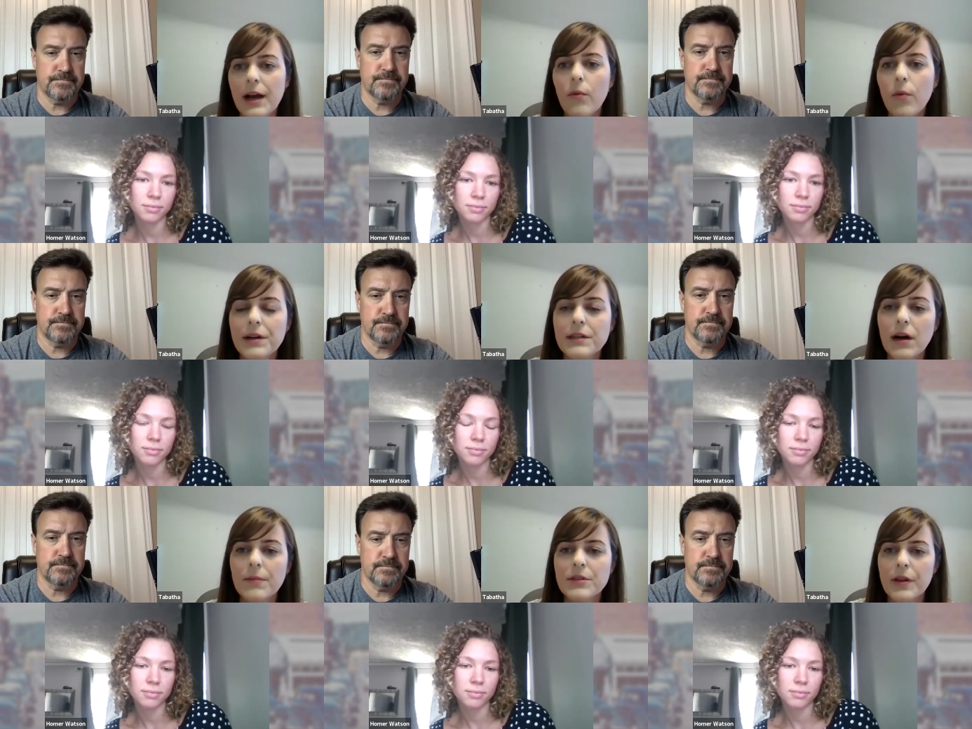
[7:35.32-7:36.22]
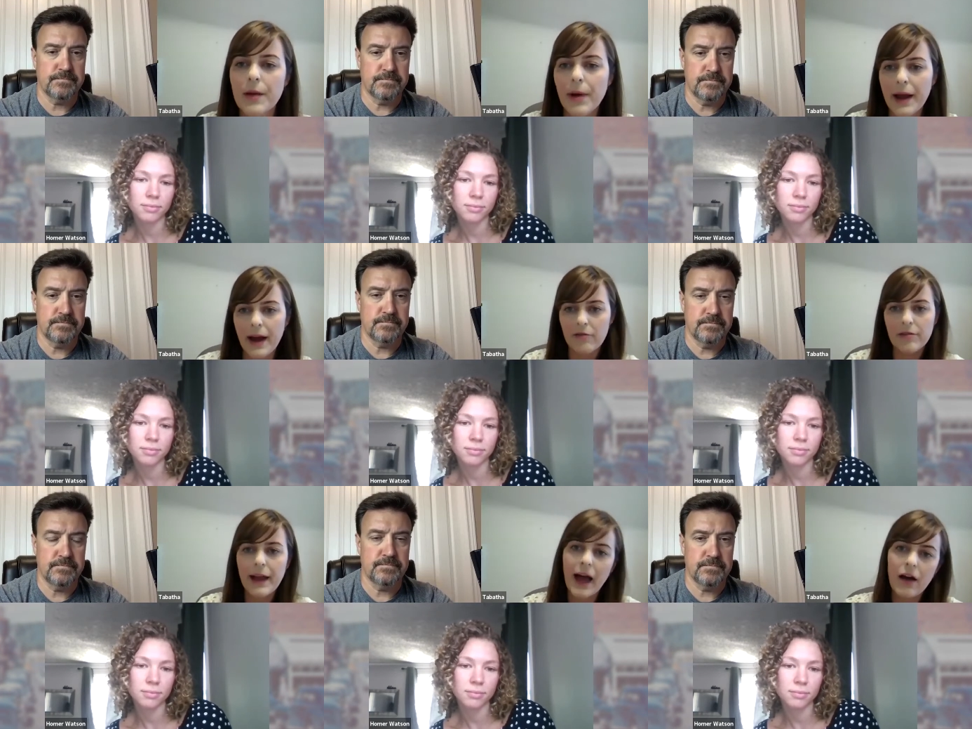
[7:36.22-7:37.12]
Speaker 1: at one time. So they might have
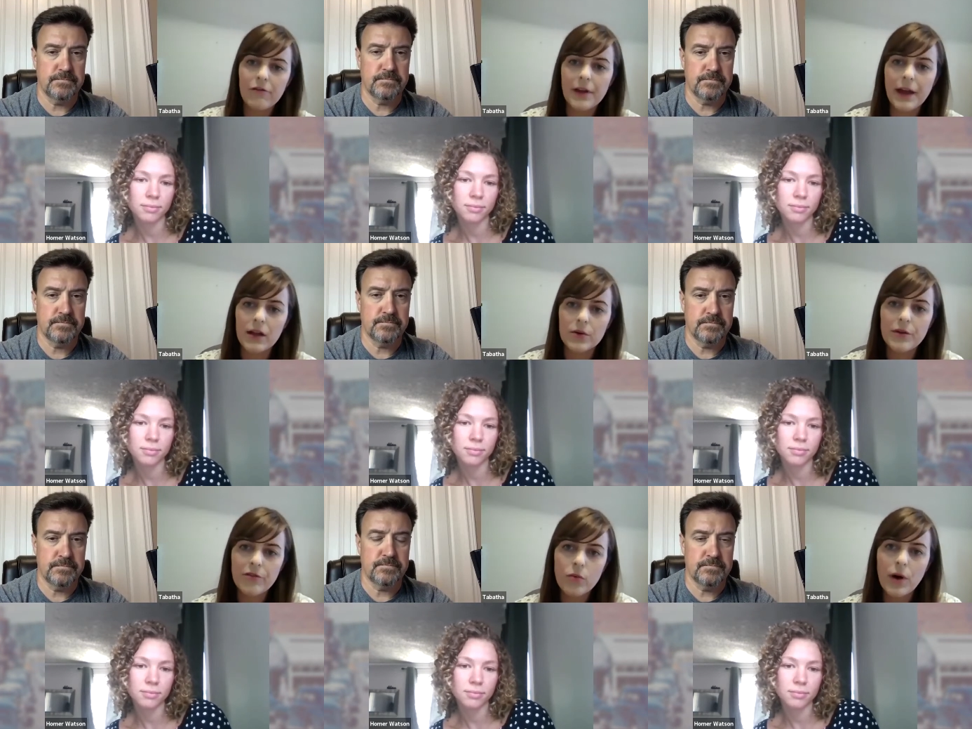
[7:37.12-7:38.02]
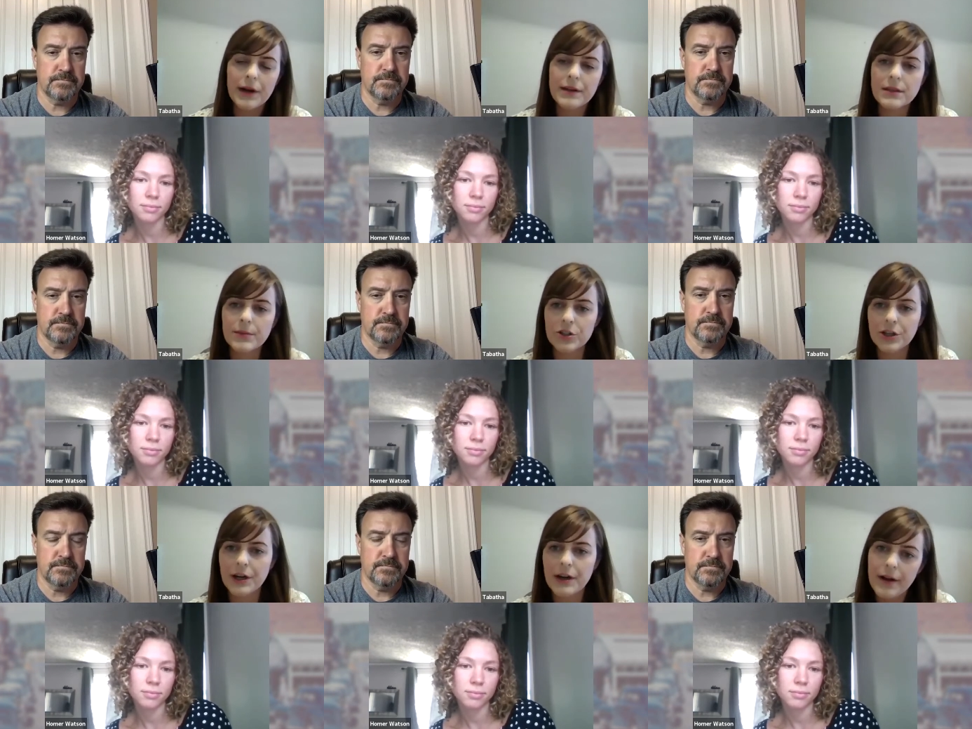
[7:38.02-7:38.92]
like half the gallery for one
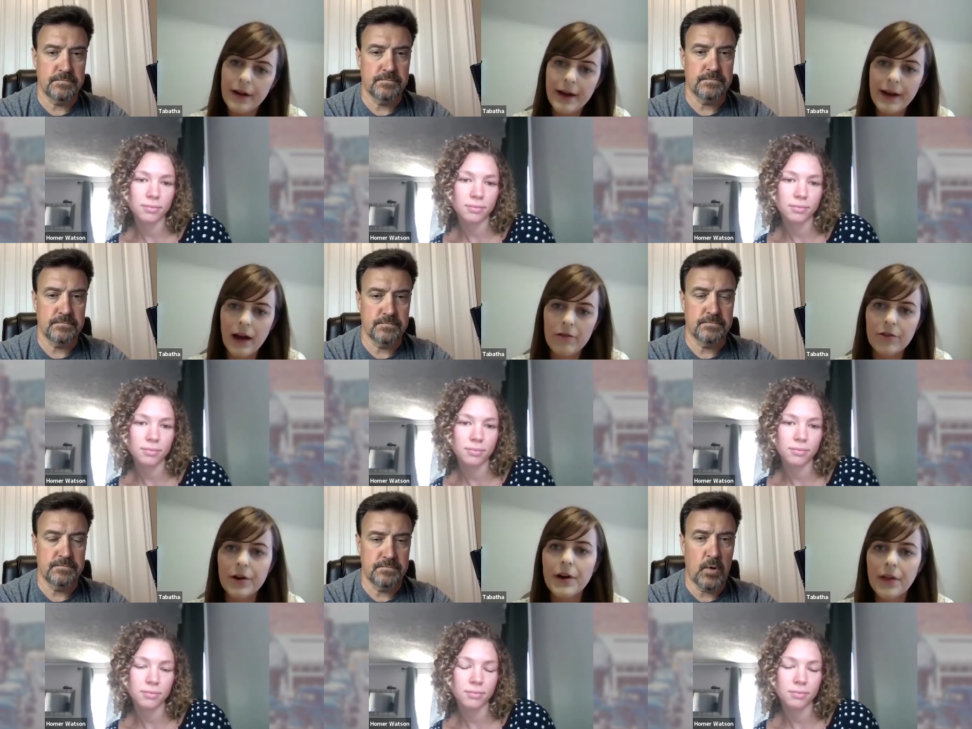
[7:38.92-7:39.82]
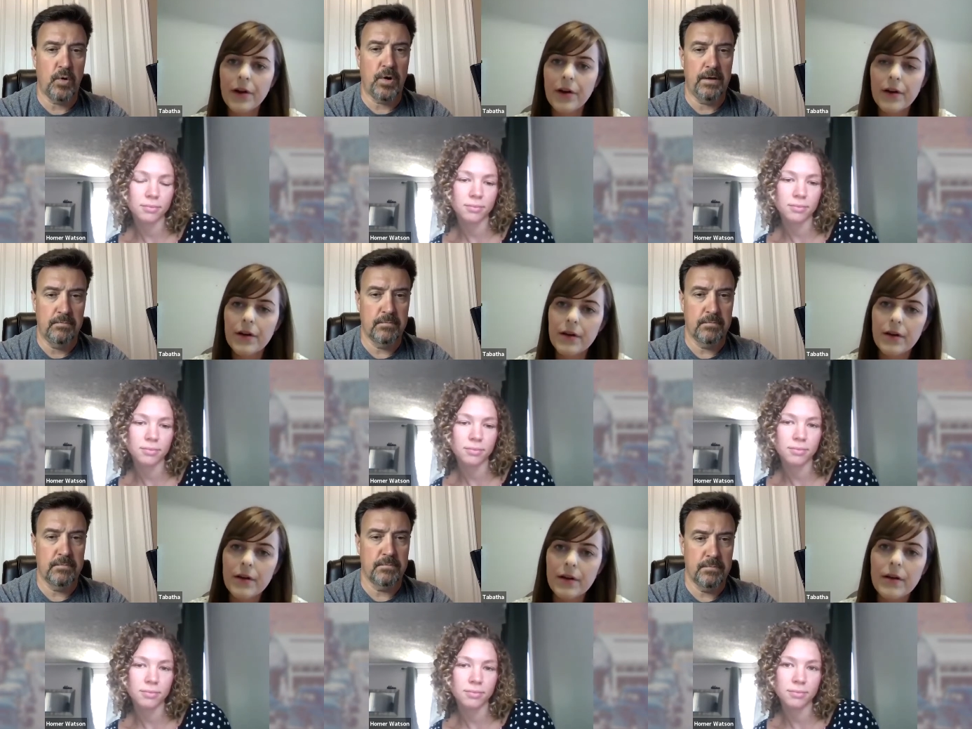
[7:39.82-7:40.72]
exhibition and half for another.
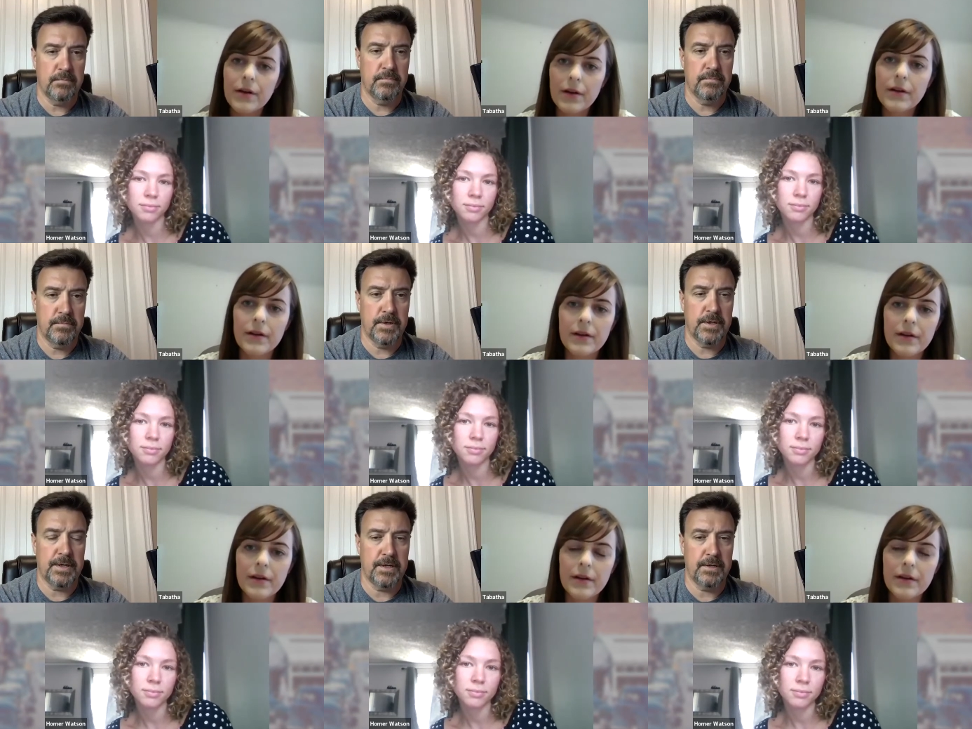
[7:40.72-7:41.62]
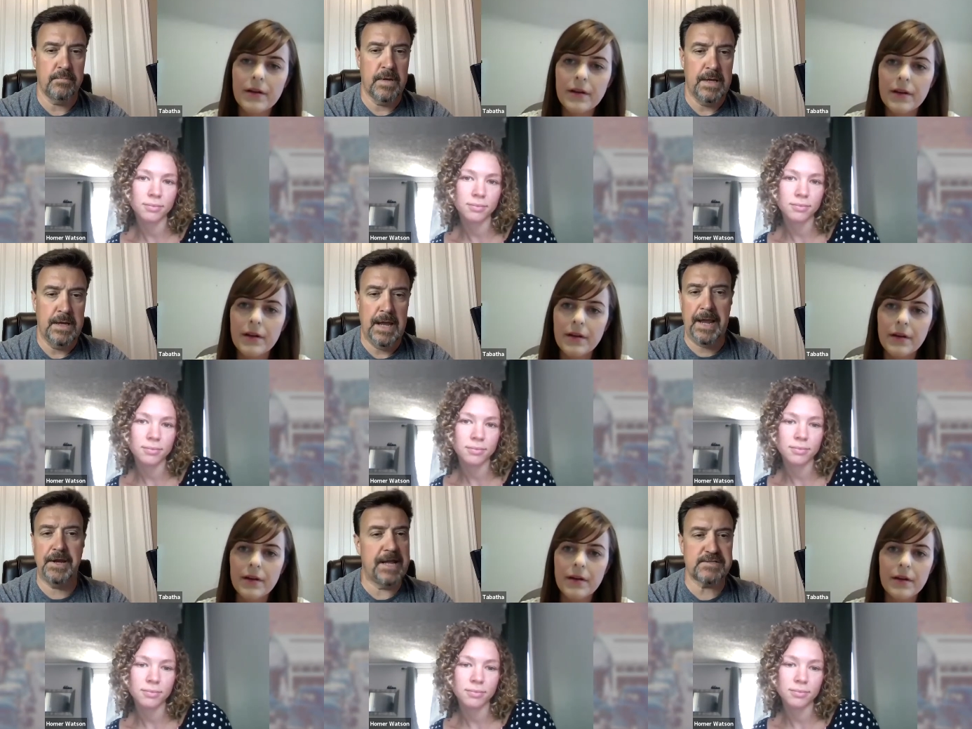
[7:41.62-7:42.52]
Speaker 2: Very good.
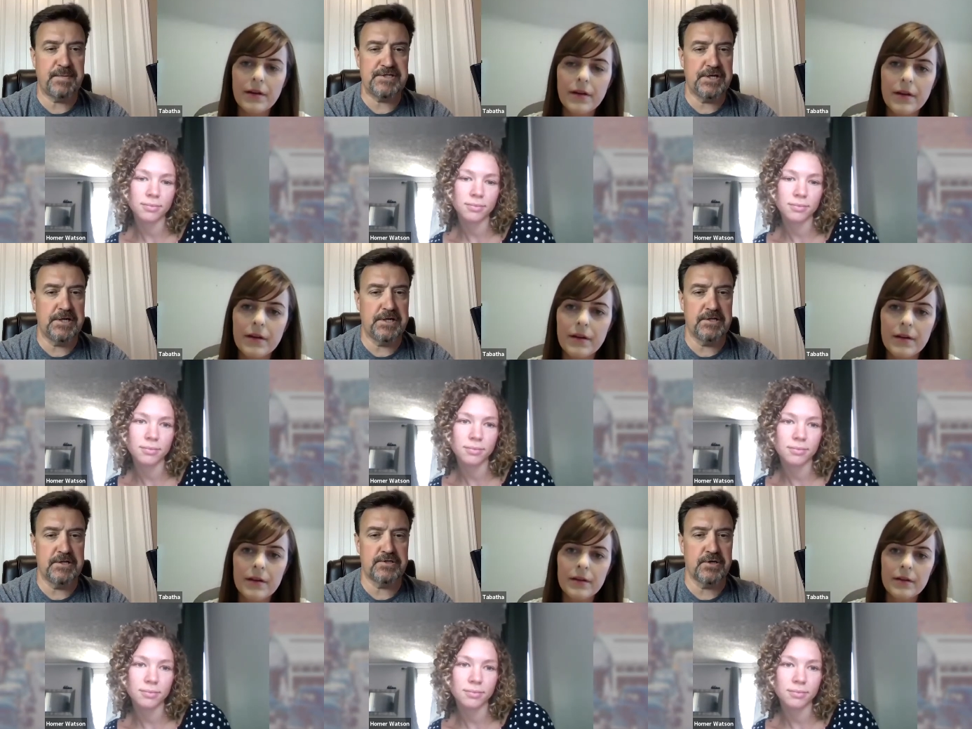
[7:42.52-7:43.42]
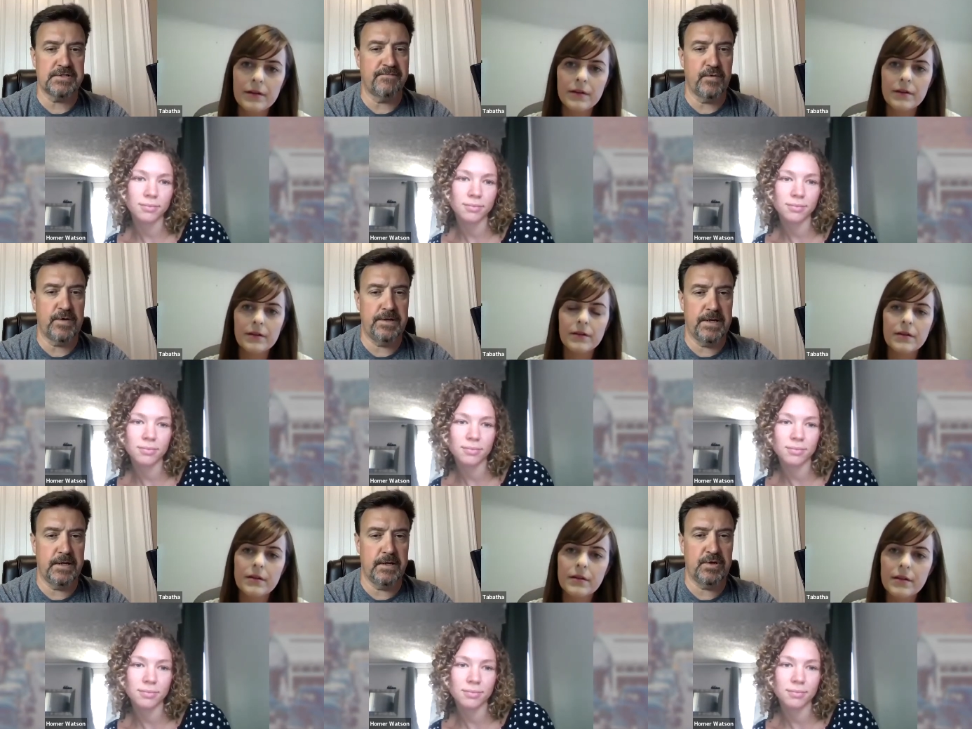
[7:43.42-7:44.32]
And any anticipation in terms of when
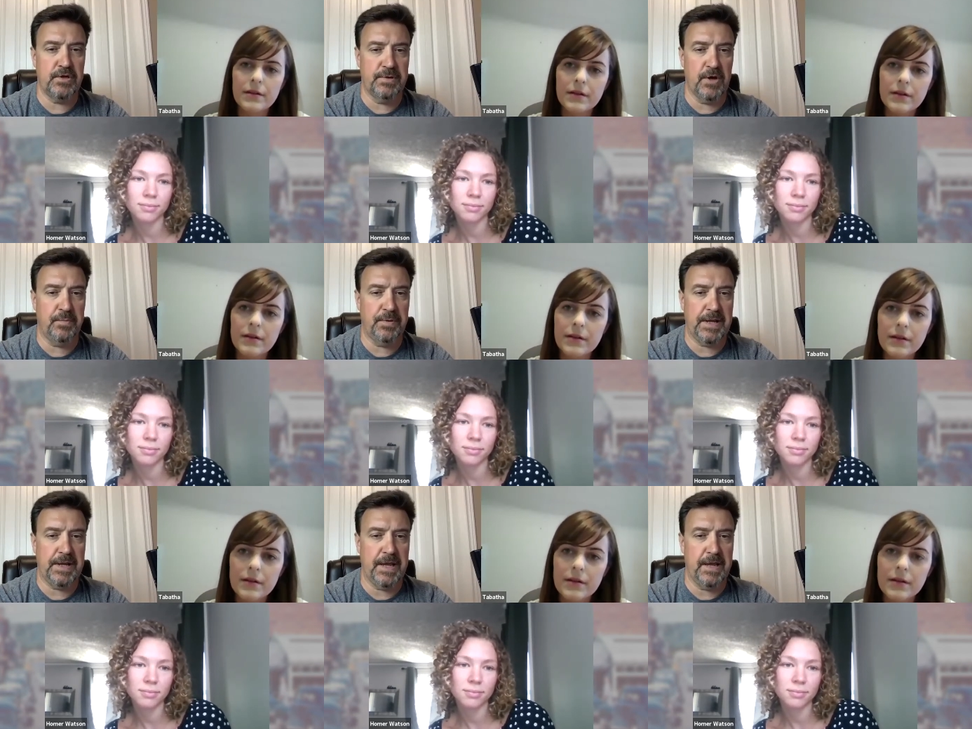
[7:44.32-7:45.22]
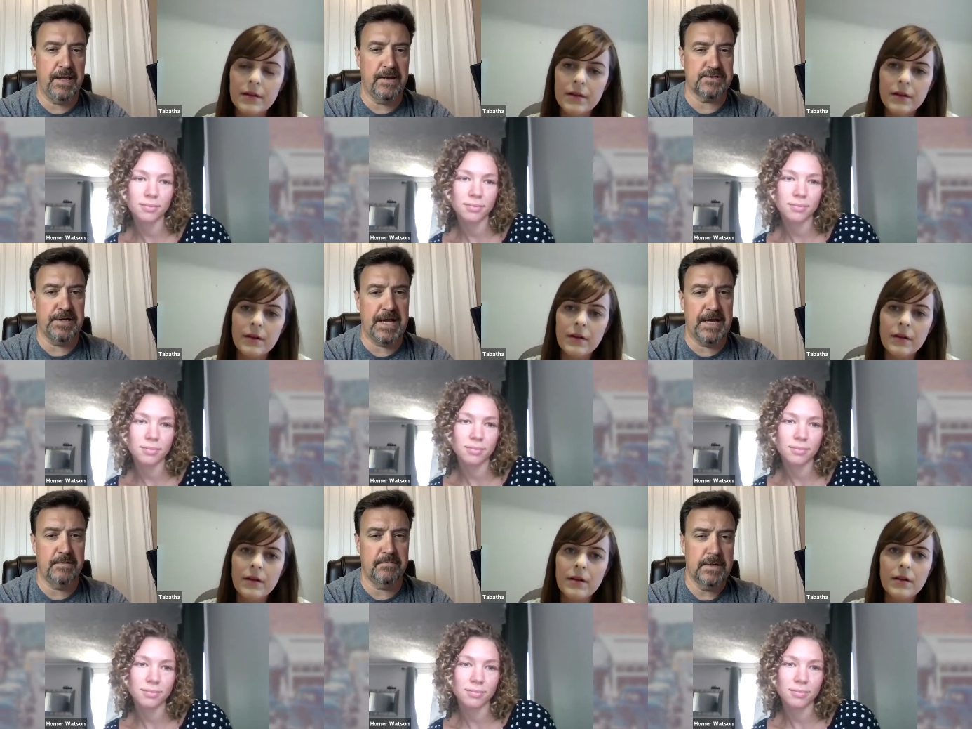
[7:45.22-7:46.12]
uh, when you'll be open again? Is there any
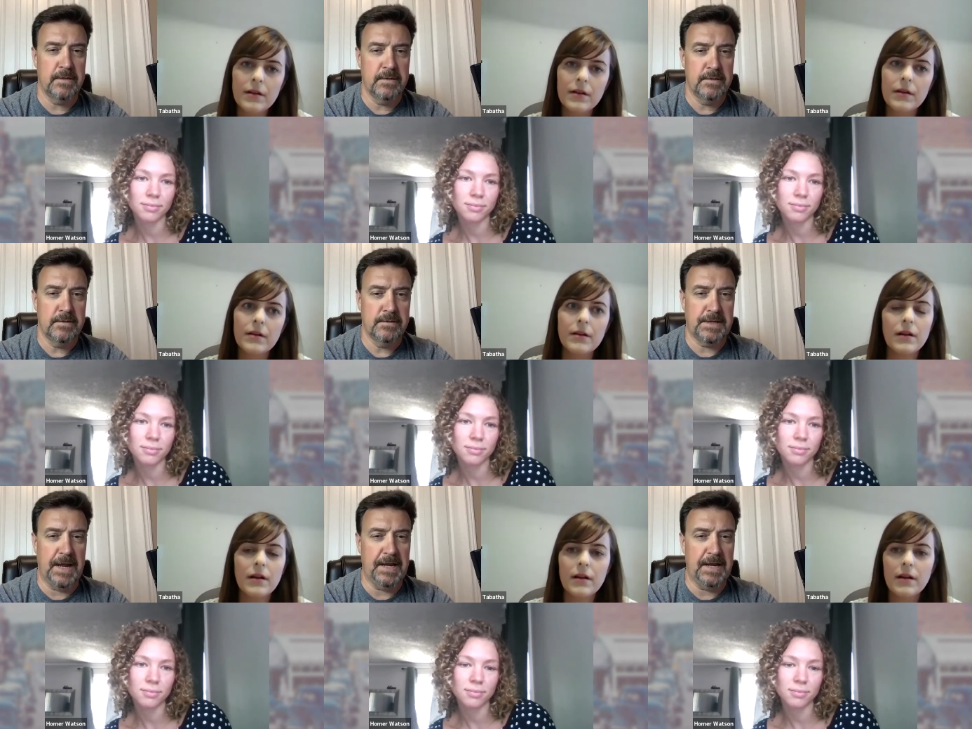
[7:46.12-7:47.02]
kind of date